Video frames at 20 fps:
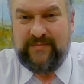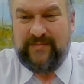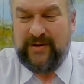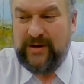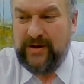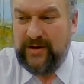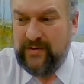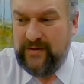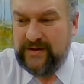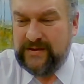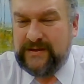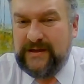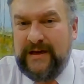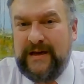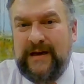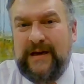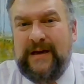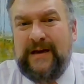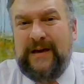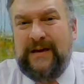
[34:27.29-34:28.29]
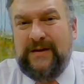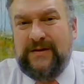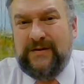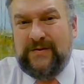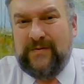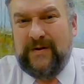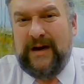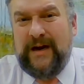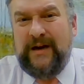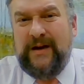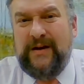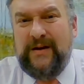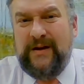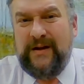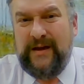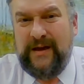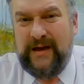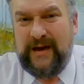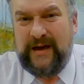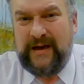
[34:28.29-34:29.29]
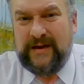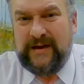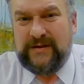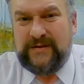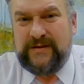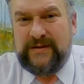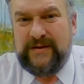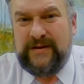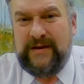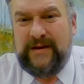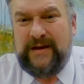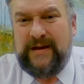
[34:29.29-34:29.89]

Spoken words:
But notice, he's writing to Gaius,